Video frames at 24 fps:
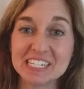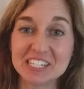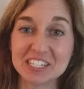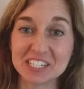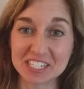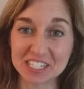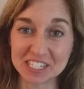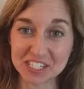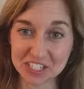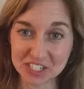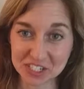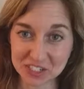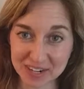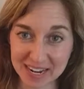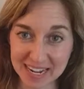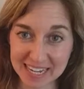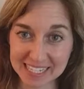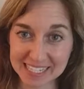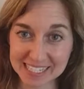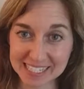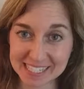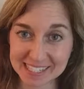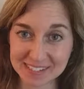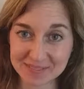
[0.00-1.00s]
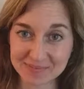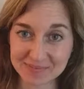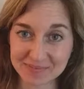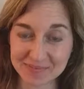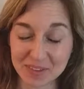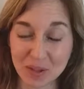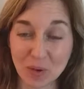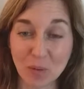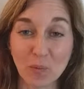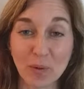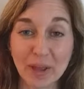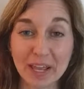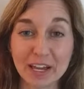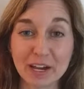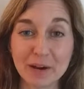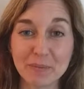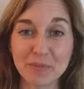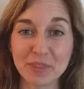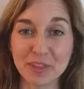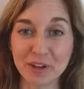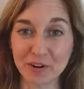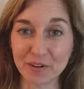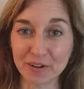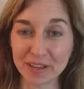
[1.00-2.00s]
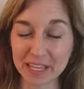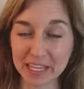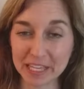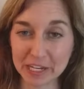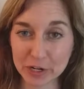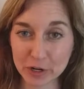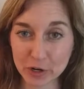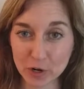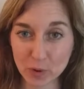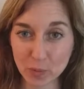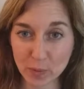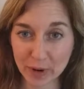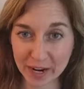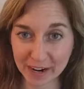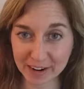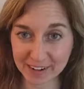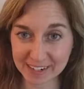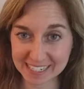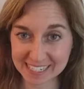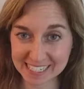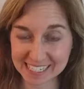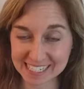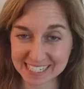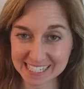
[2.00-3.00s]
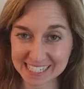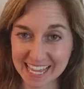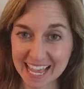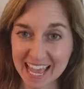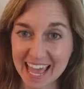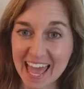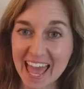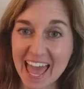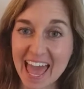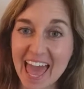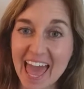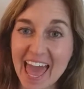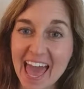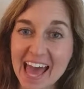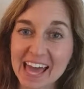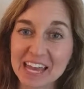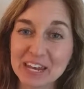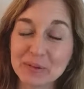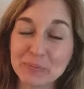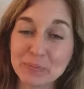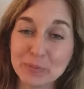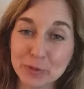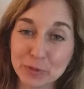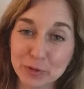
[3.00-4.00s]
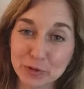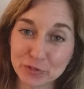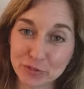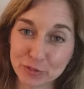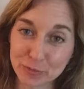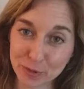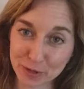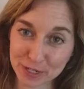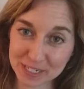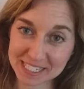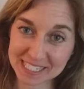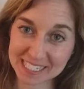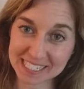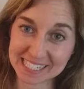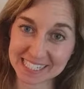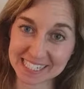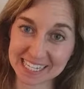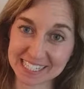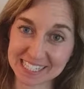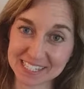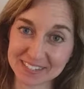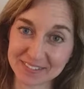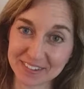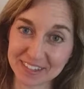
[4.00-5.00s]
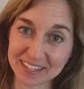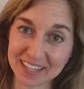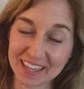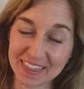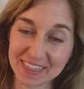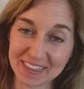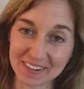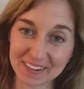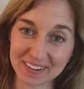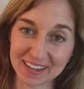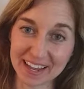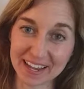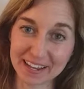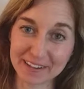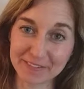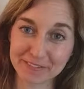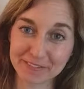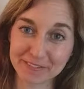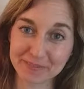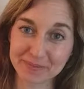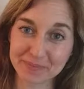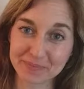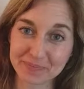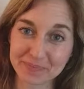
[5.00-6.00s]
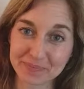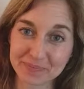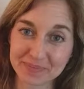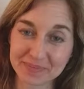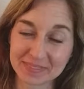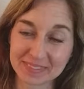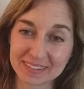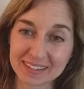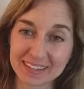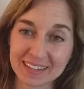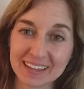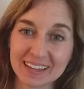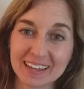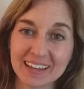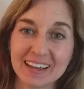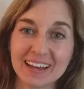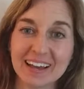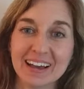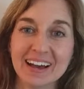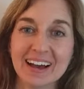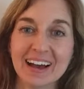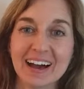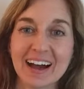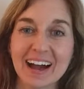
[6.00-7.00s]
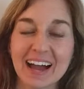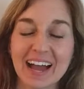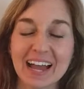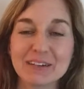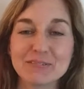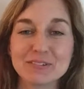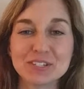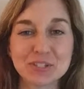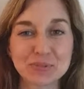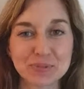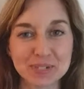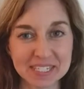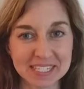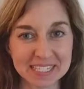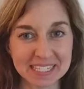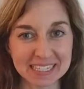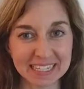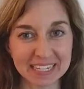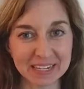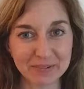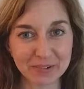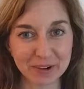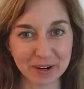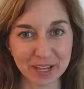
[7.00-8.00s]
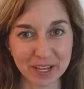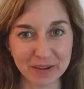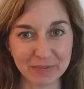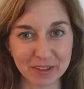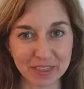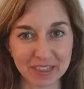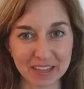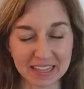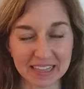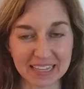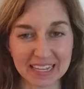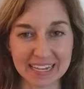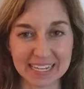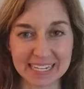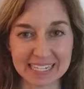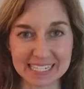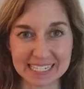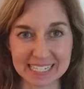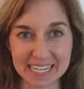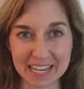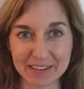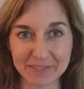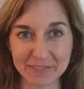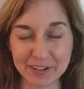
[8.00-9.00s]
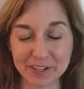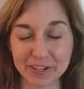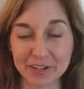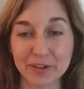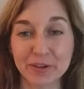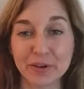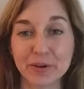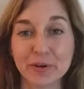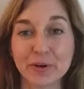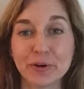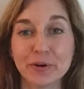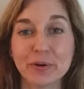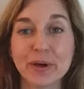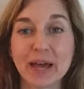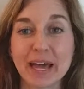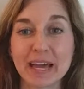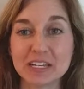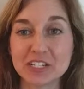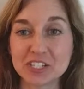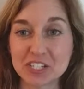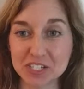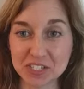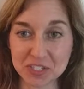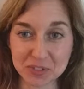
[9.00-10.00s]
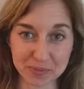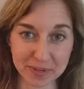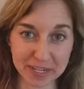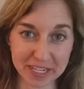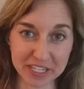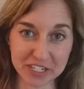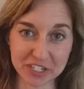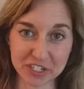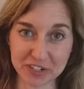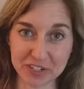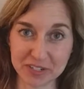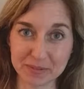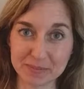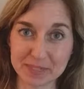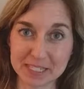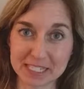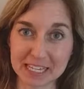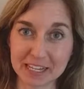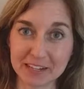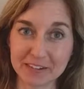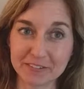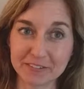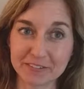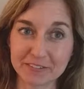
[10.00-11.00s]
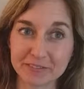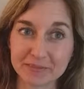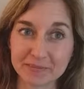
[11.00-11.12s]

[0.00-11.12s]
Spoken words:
de-stress, wake up their inner awareness, and move more successfully in their life. I was recently working with a client, David, who had just re-injured himself.